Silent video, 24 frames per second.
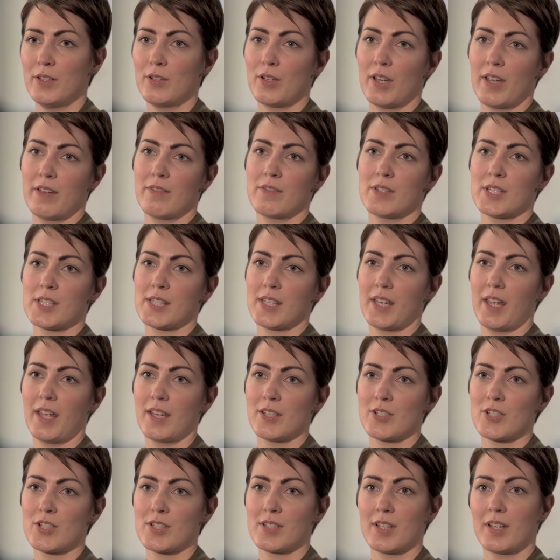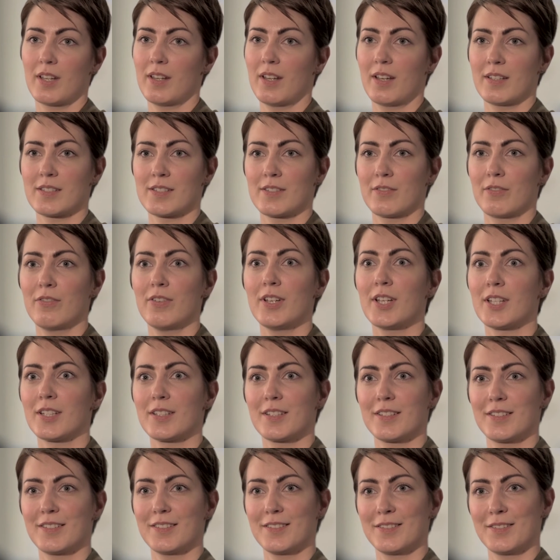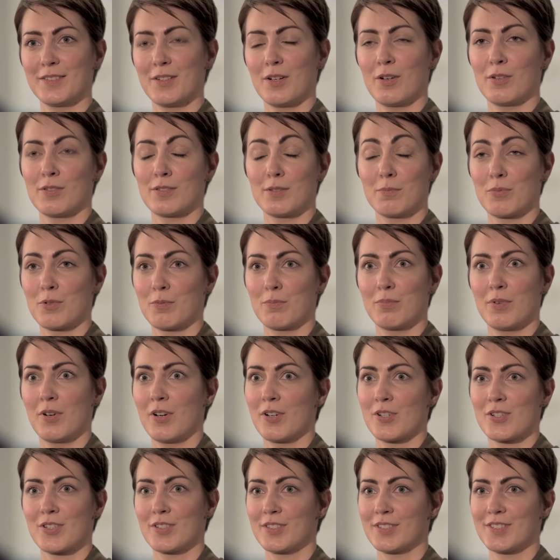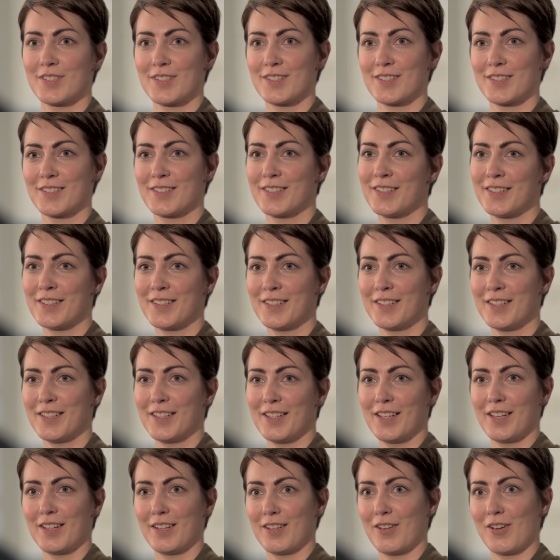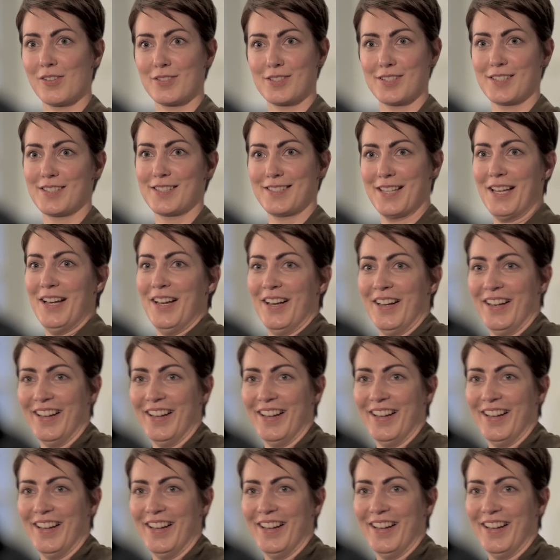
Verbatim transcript: You gave me a sketch that doesn't fit all the proportions and all that stuff.